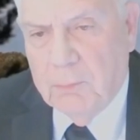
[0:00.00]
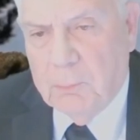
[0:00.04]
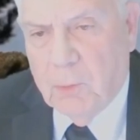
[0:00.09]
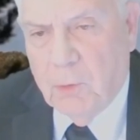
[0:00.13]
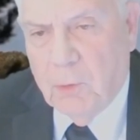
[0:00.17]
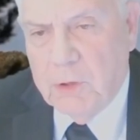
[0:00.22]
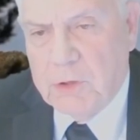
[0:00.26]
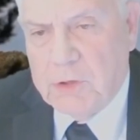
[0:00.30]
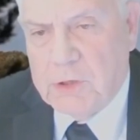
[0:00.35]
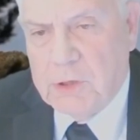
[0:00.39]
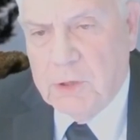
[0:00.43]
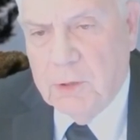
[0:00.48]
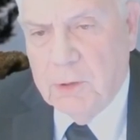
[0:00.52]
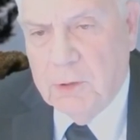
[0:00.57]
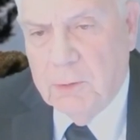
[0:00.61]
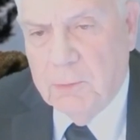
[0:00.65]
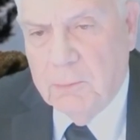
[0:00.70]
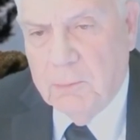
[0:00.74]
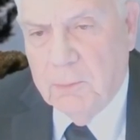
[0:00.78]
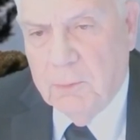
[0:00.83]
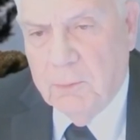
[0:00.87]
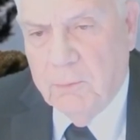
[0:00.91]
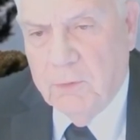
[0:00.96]

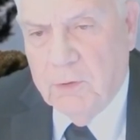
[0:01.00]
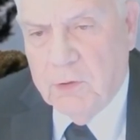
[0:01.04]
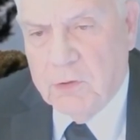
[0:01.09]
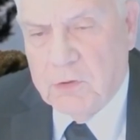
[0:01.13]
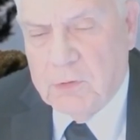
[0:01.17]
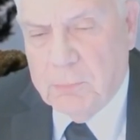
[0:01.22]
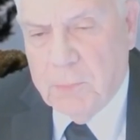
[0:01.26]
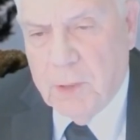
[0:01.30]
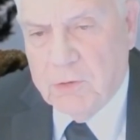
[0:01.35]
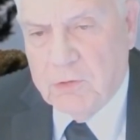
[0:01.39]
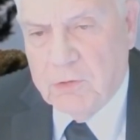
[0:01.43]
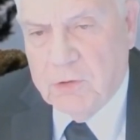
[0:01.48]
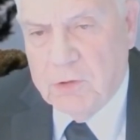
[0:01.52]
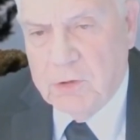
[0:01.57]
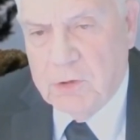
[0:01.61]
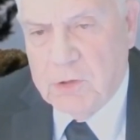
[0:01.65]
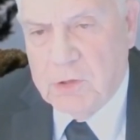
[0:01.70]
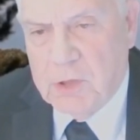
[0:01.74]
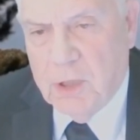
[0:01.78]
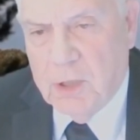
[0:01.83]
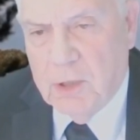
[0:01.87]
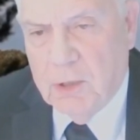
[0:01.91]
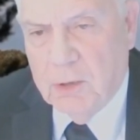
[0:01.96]
preaching this
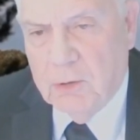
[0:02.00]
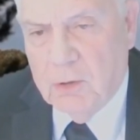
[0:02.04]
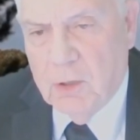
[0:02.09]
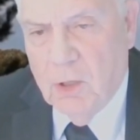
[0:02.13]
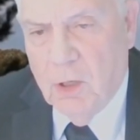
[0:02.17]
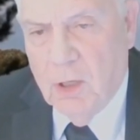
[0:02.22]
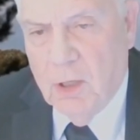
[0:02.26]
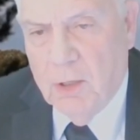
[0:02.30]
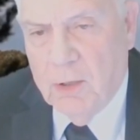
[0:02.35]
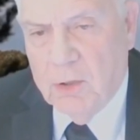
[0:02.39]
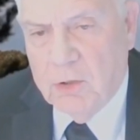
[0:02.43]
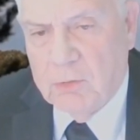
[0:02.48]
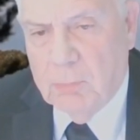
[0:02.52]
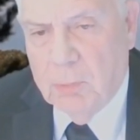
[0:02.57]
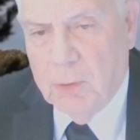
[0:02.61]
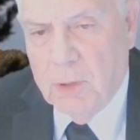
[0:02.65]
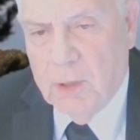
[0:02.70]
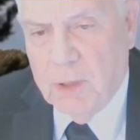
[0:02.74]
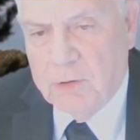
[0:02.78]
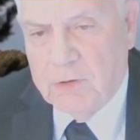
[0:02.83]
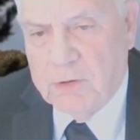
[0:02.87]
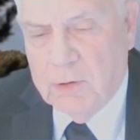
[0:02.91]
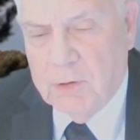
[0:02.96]
message, and God has
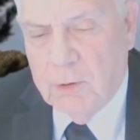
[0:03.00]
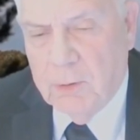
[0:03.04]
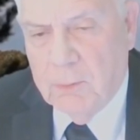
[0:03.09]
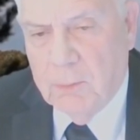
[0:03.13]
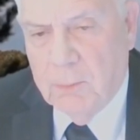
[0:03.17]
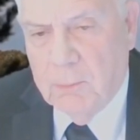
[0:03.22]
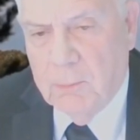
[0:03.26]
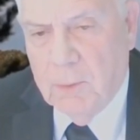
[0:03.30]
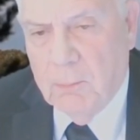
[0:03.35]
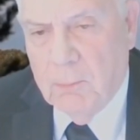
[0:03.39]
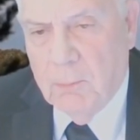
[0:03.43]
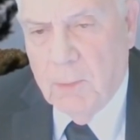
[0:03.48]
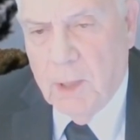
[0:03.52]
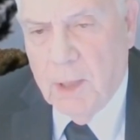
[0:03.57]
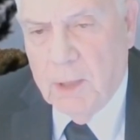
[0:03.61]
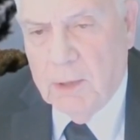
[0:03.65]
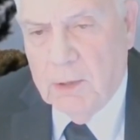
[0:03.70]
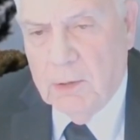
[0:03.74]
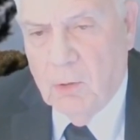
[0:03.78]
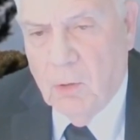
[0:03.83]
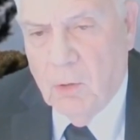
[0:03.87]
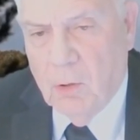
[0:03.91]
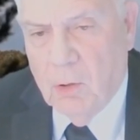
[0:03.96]
blessed in a, a
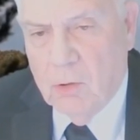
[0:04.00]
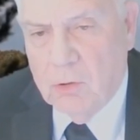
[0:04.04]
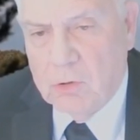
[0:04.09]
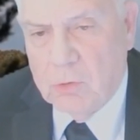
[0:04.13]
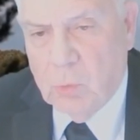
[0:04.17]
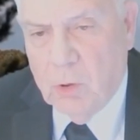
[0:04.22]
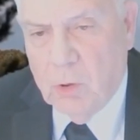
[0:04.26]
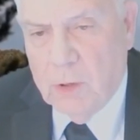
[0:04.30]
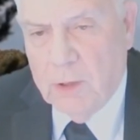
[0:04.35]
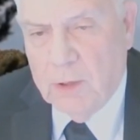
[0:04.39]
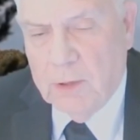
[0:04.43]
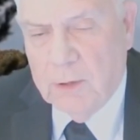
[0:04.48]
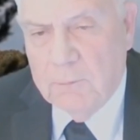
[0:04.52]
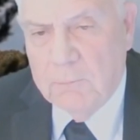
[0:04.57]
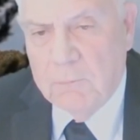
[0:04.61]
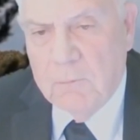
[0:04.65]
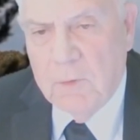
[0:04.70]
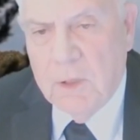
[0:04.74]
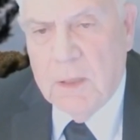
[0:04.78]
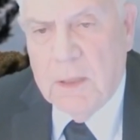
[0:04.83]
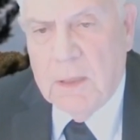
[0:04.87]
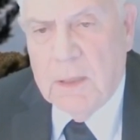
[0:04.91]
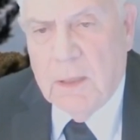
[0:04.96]
mighty large way.
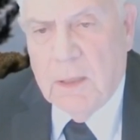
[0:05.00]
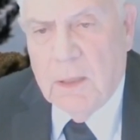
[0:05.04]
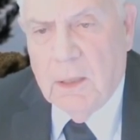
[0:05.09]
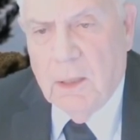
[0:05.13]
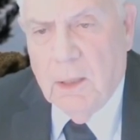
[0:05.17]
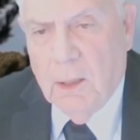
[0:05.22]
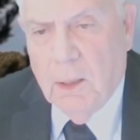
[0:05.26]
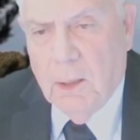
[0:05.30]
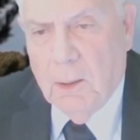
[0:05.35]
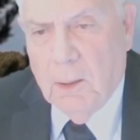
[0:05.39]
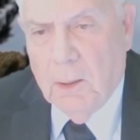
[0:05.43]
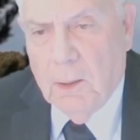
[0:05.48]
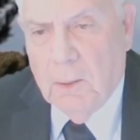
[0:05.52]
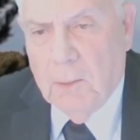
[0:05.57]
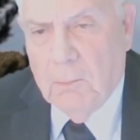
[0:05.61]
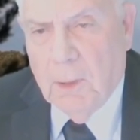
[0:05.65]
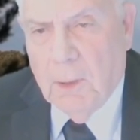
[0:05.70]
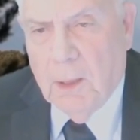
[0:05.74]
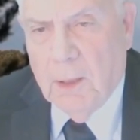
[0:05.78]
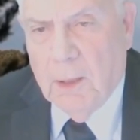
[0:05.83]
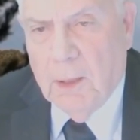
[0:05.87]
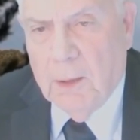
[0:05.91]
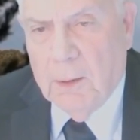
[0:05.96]
Uh,
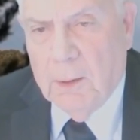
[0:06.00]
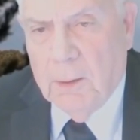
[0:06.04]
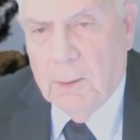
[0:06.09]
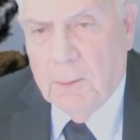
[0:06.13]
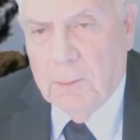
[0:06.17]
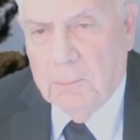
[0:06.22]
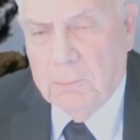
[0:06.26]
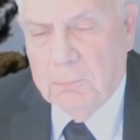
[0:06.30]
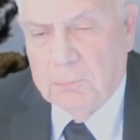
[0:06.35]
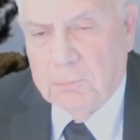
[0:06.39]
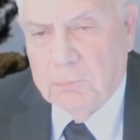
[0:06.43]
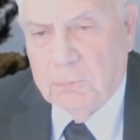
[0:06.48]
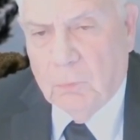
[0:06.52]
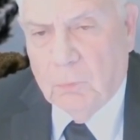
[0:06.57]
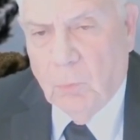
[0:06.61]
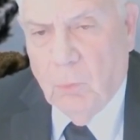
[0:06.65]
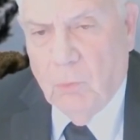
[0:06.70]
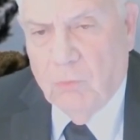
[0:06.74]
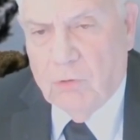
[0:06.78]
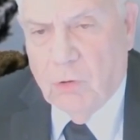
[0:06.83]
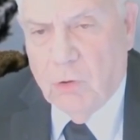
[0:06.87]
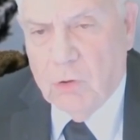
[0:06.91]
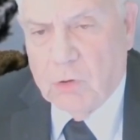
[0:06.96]
my uh,
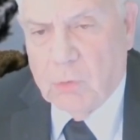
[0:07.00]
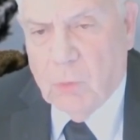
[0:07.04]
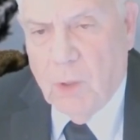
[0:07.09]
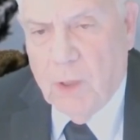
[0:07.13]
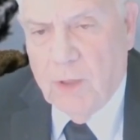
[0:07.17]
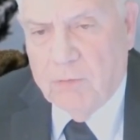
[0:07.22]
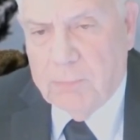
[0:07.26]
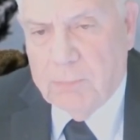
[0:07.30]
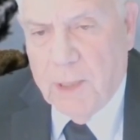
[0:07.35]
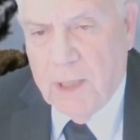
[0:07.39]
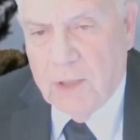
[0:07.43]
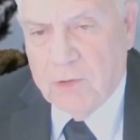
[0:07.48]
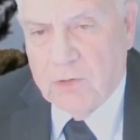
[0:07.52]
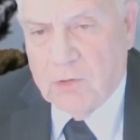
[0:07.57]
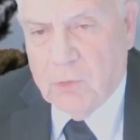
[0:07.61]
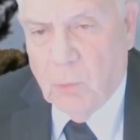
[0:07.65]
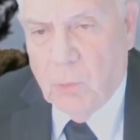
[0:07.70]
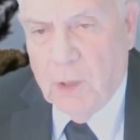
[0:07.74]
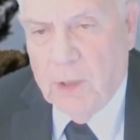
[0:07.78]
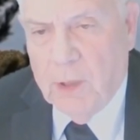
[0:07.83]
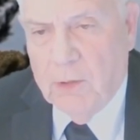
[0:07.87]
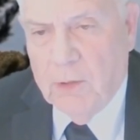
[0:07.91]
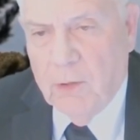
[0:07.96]
first wife passed
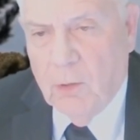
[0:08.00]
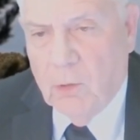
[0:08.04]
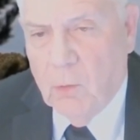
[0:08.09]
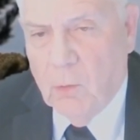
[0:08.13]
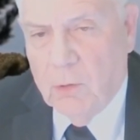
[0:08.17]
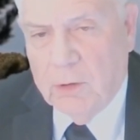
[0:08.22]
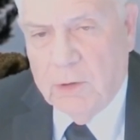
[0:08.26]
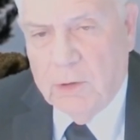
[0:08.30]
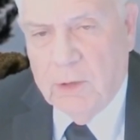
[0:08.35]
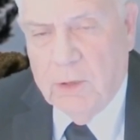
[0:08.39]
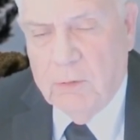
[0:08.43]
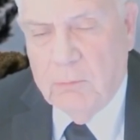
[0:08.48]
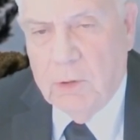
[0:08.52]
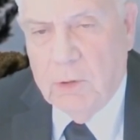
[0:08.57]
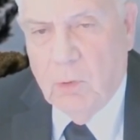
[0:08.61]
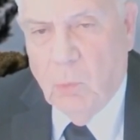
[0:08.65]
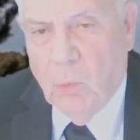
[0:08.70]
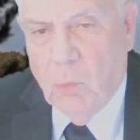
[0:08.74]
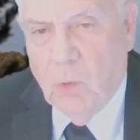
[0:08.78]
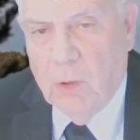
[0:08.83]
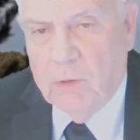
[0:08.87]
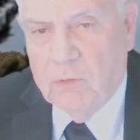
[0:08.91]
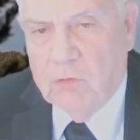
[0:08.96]
away, and the Lord gave me a
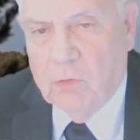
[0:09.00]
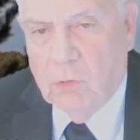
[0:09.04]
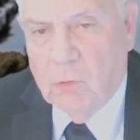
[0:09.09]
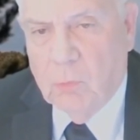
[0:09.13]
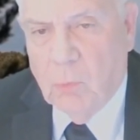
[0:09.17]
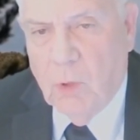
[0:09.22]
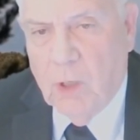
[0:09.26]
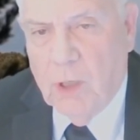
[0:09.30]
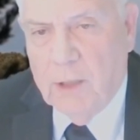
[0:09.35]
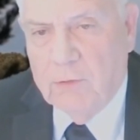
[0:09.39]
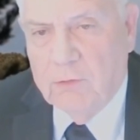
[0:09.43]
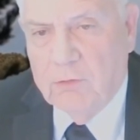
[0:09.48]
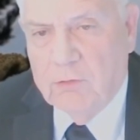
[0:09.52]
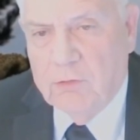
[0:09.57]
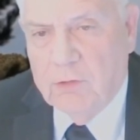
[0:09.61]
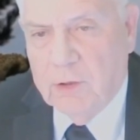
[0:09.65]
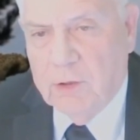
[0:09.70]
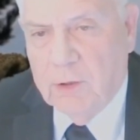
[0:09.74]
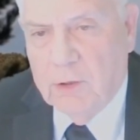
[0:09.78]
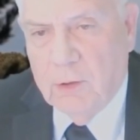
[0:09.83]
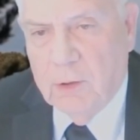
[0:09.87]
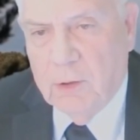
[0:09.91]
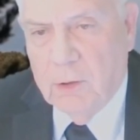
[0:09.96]
wonderful wife,
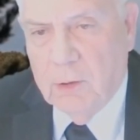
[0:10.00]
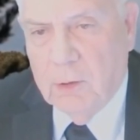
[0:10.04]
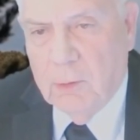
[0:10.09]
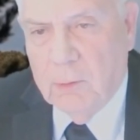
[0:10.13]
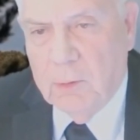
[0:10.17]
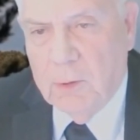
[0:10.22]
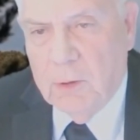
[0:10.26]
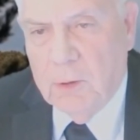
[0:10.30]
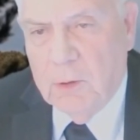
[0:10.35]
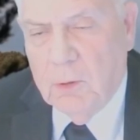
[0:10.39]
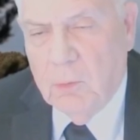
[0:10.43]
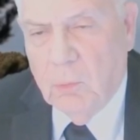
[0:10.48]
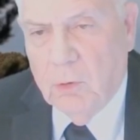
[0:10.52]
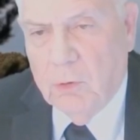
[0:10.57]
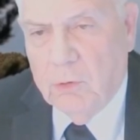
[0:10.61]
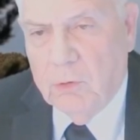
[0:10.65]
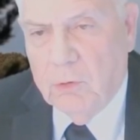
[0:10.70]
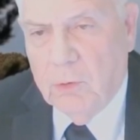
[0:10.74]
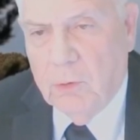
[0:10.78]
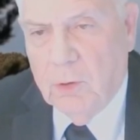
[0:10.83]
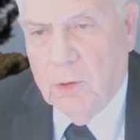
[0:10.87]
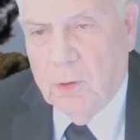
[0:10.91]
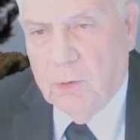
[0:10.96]
and uh, we're
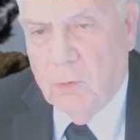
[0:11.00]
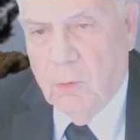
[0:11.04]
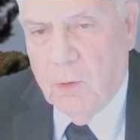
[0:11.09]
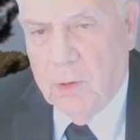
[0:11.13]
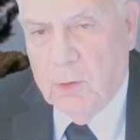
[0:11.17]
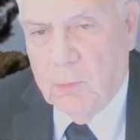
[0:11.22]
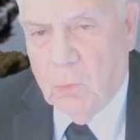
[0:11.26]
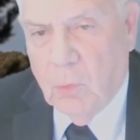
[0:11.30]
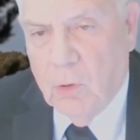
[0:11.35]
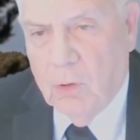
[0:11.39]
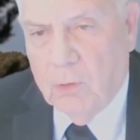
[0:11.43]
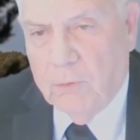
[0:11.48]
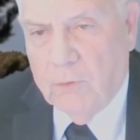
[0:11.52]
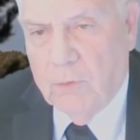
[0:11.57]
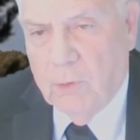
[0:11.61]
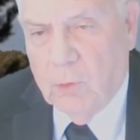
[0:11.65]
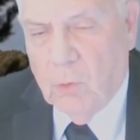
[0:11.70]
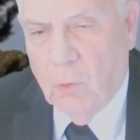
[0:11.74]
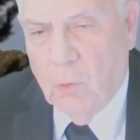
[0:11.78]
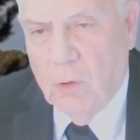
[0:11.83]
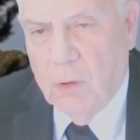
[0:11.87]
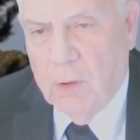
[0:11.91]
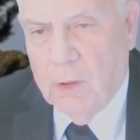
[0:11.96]
doing a great work. The
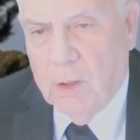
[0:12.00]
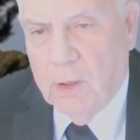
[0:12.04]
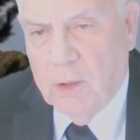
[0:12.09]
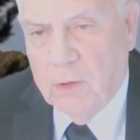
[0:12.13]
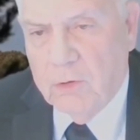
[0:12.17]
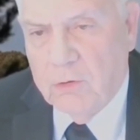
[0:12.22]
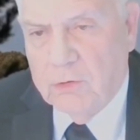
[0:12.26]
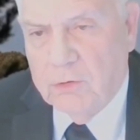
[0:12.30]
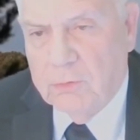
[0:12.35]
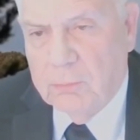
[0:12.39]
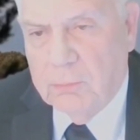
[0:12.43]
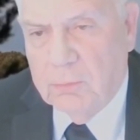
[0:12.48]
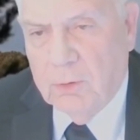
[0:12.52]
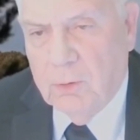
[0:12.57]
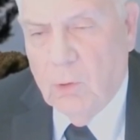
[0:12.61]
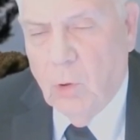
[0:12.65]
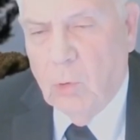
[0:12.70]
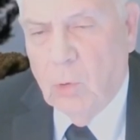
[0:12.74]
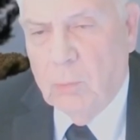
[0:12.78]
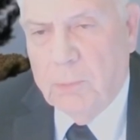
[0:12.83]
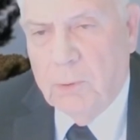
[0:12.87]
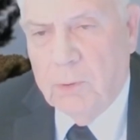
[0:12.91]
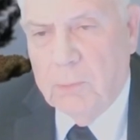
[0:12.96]
Lord has
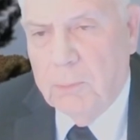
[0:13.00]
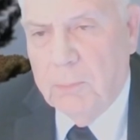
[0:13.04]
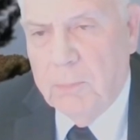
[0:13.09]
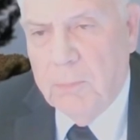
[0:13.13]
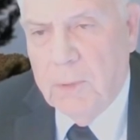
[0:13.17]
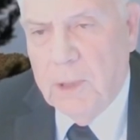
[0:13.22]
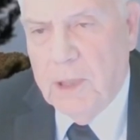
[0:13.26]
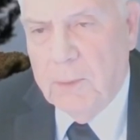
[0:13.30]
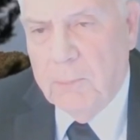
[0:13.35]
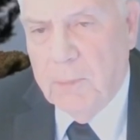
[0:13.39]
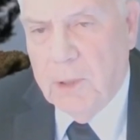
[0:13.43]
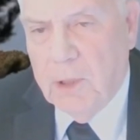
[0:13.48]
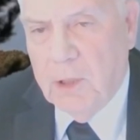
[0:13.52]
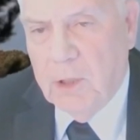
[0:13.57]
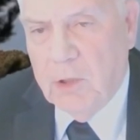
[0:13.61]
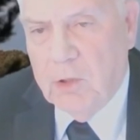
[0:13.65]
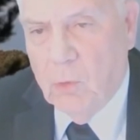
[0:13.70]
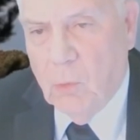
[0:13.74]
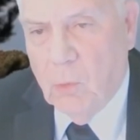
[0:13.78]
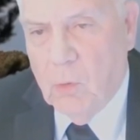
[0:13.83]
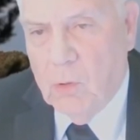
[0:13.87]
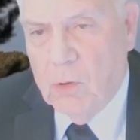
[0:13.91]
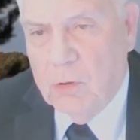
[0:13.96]
opened many, many
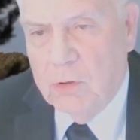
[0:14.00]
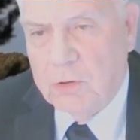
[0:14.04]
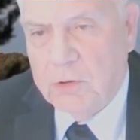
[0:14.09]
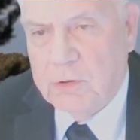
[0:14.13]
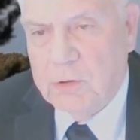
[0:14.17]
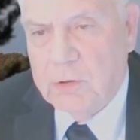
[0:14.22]
doors